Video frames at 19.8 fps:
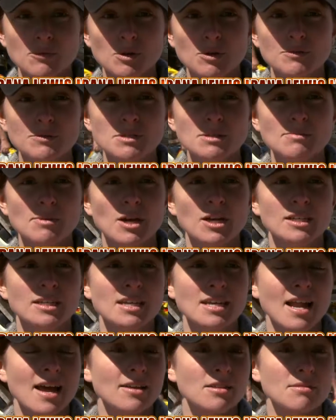would
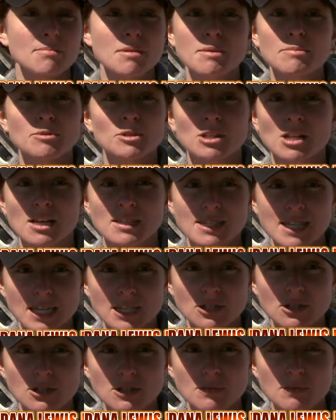respond and how the people in Los
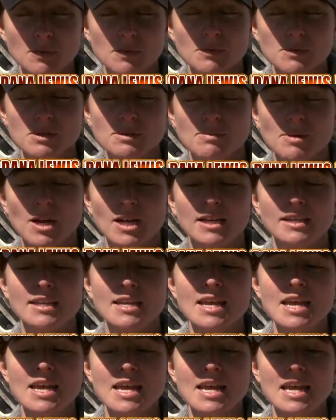Angeles would
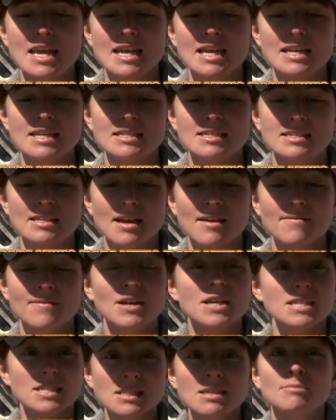respond is uh,
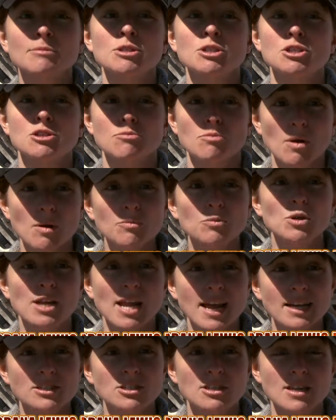very similar to what
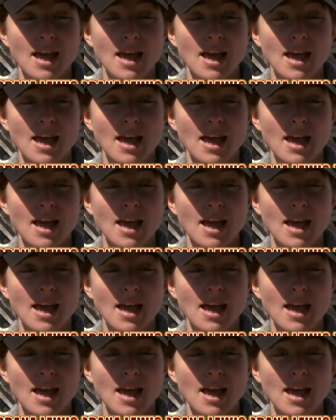would actually